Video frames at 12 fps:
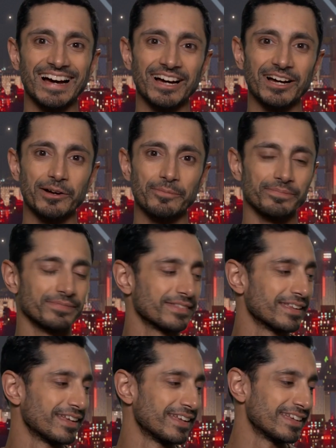um,
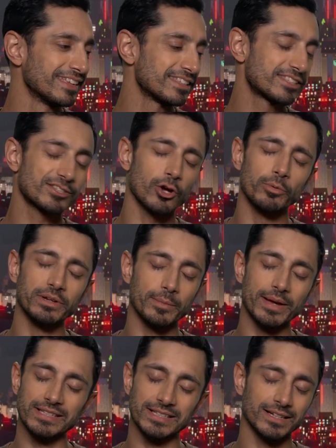so many
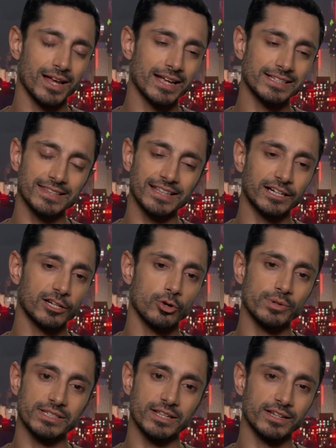amazing lines. I think
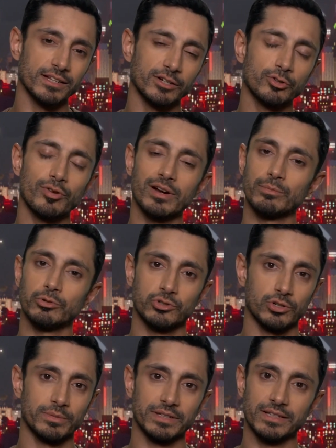Chloe's done an incredible job in